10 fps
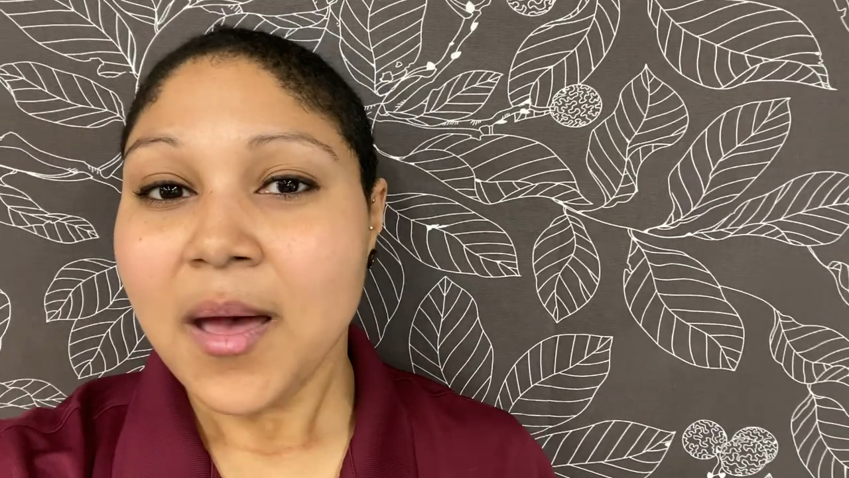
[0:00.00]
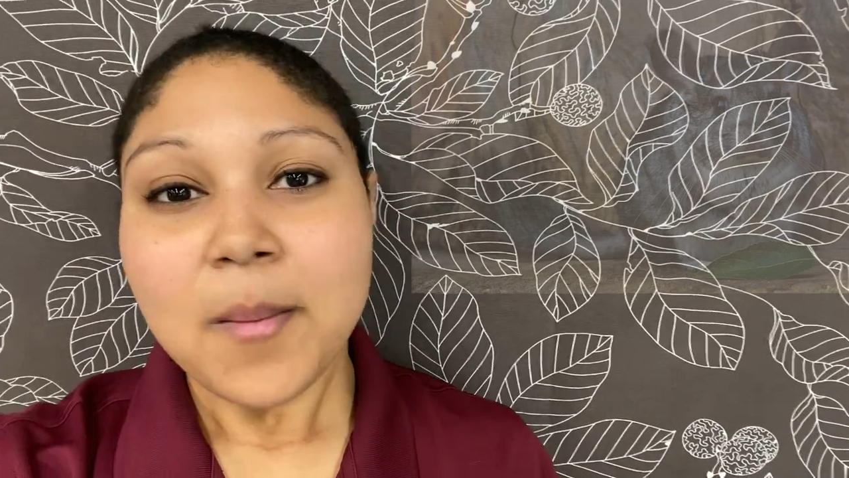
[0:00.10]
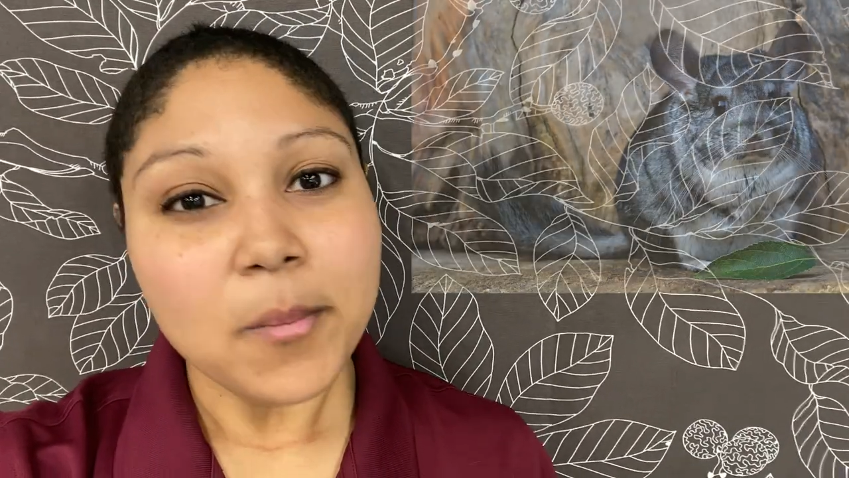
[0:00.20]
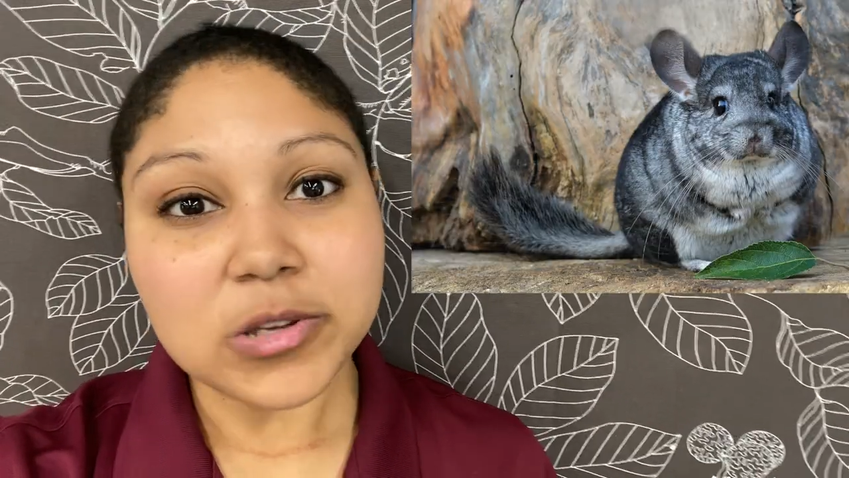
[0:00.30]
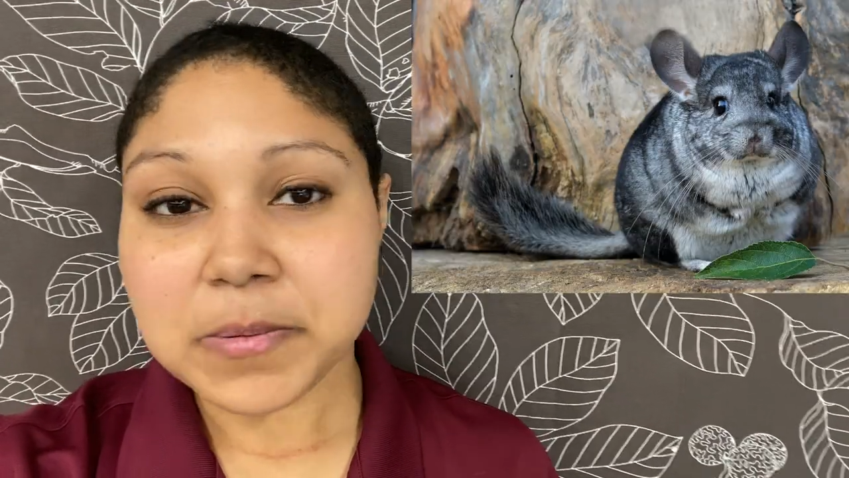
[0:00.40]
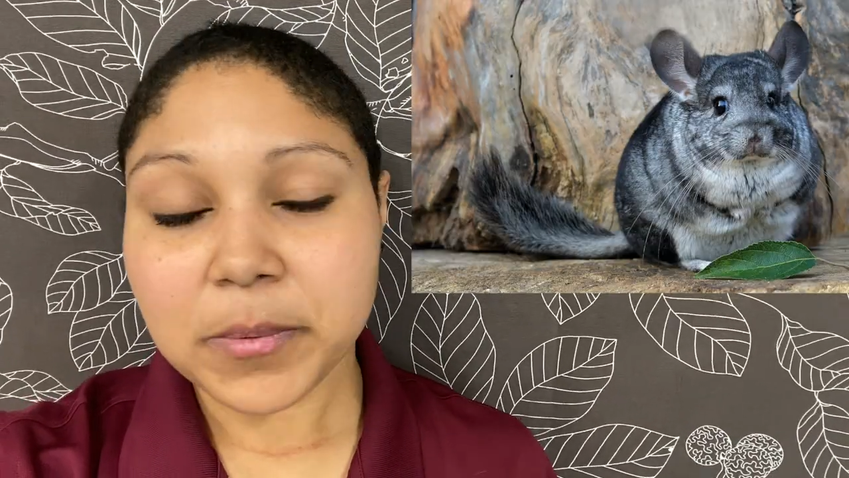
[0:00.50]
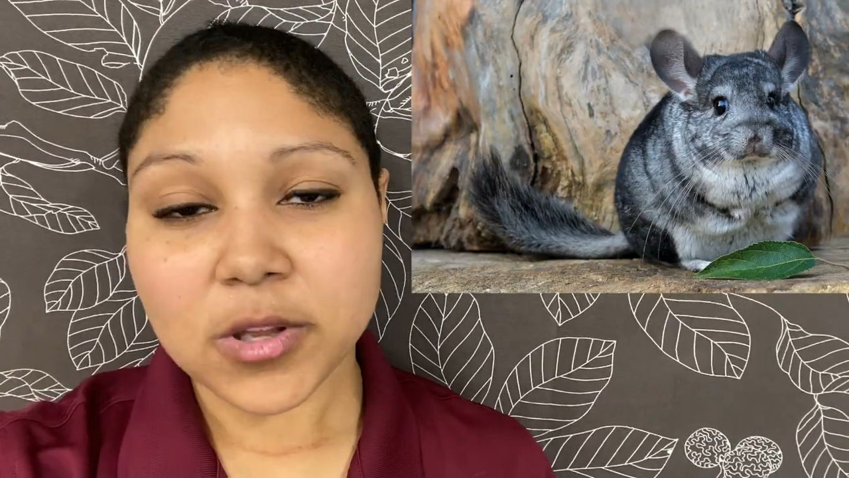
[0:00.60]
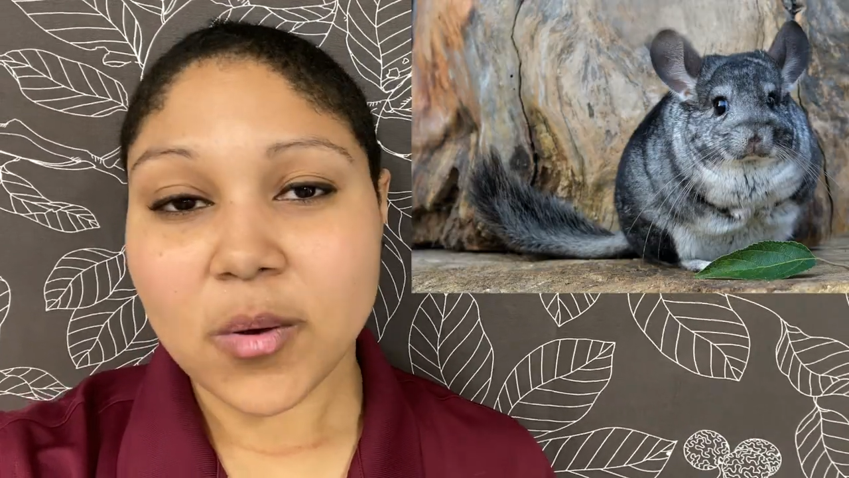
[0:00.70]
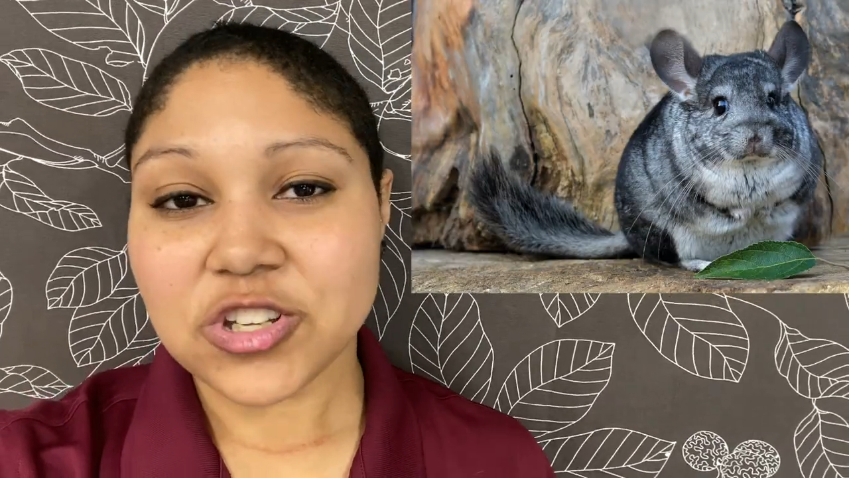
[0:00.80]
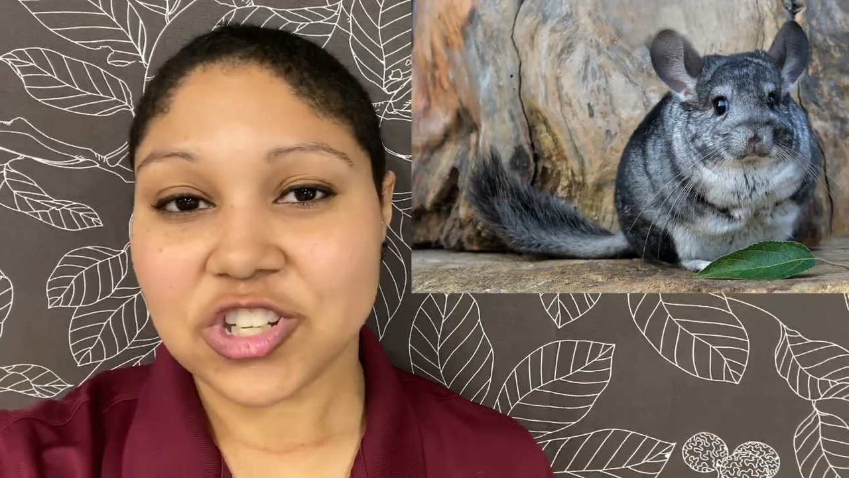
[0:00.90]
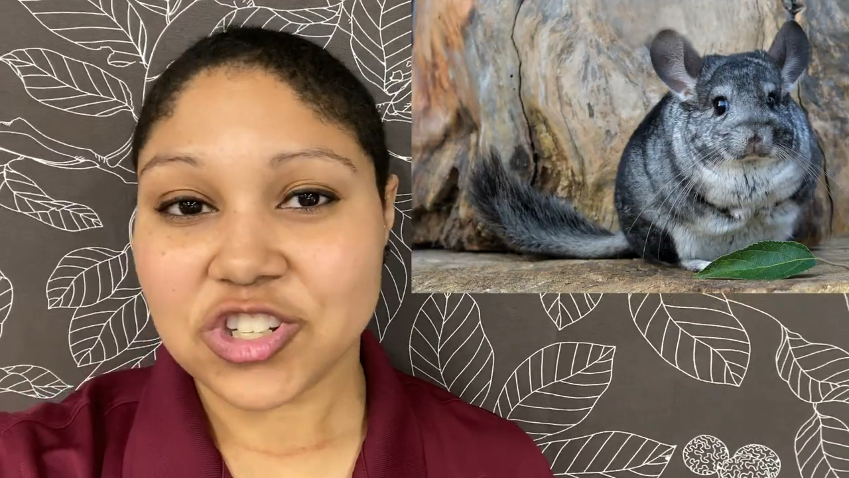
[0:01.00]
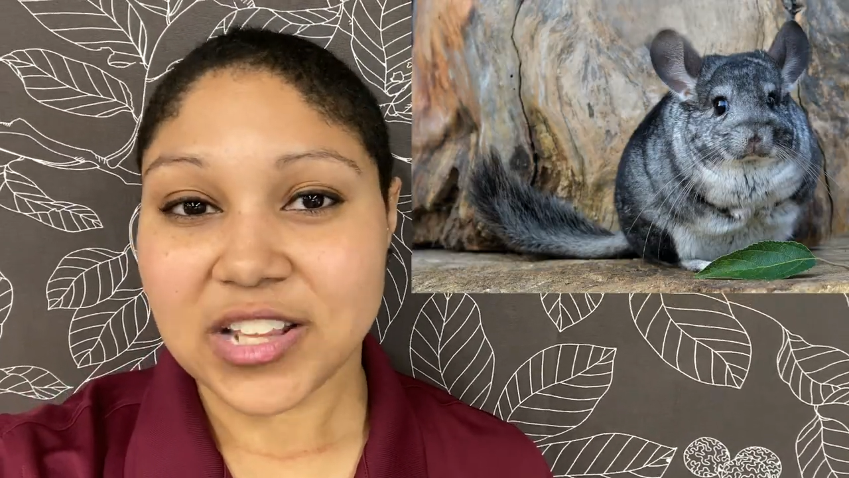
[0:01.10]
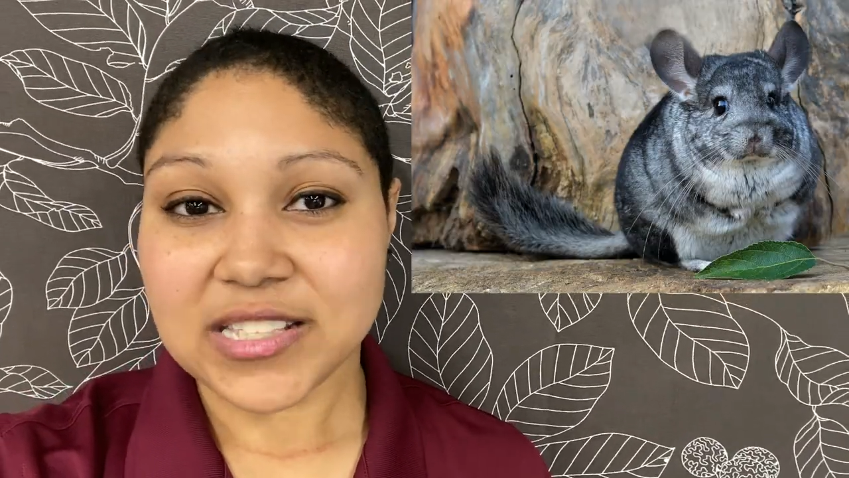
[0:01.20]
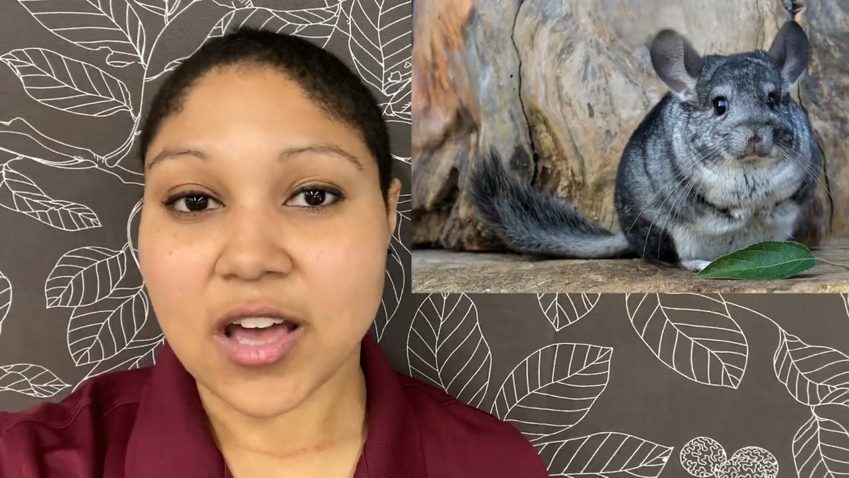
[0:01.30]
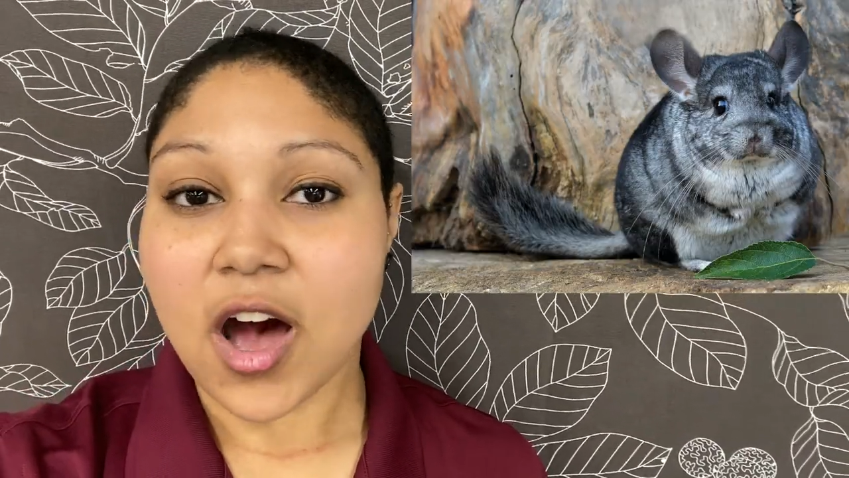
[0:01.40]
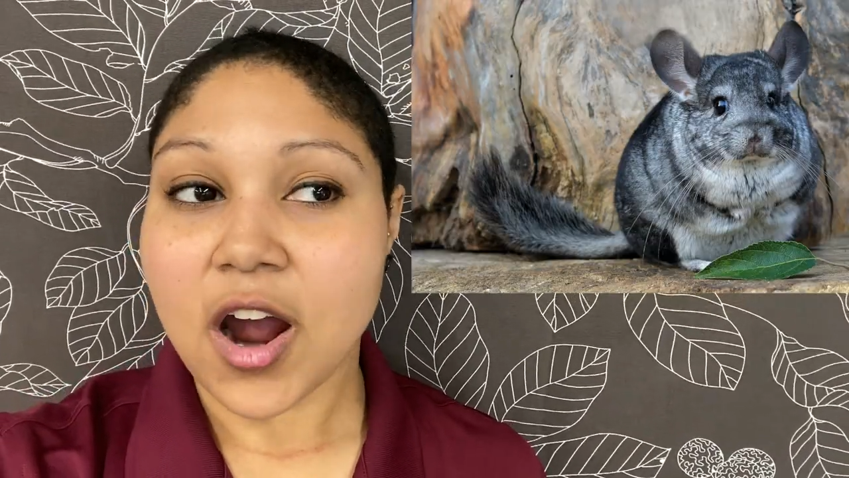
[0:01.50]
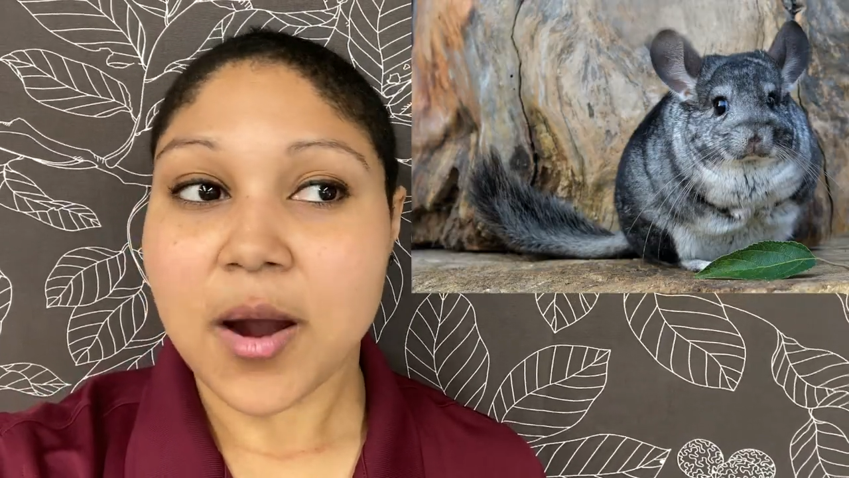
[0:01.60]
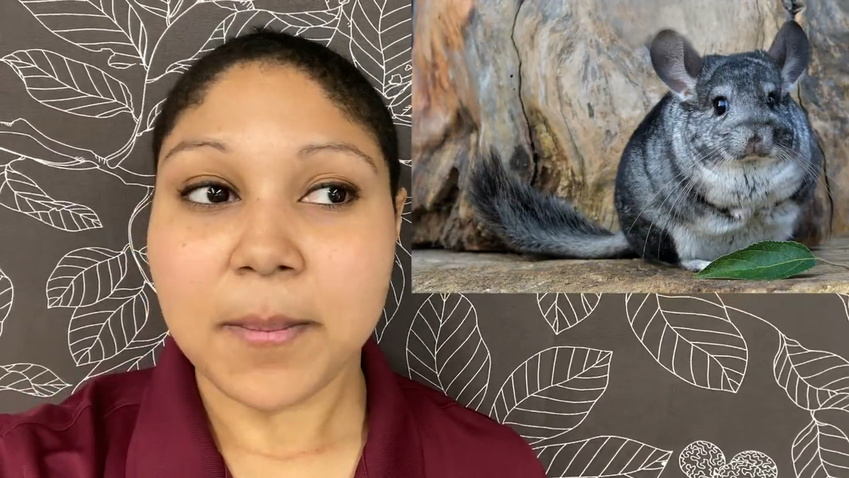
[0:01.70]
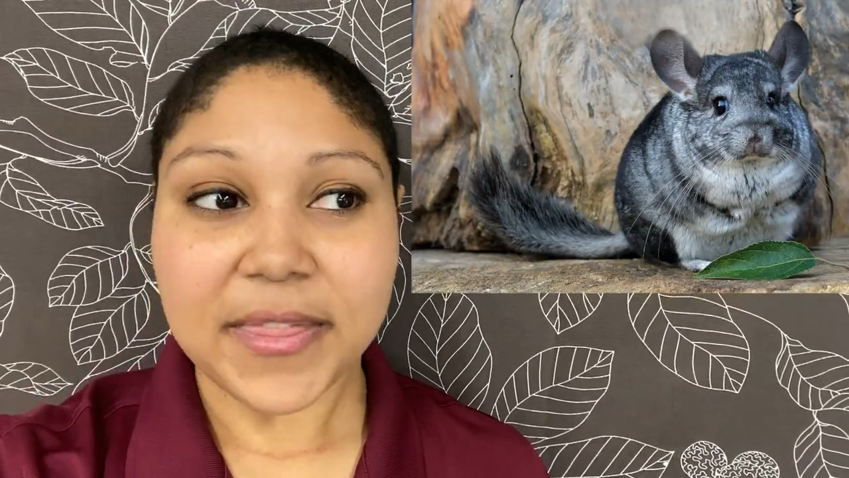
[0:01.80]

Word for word: most people know what chinchillas are,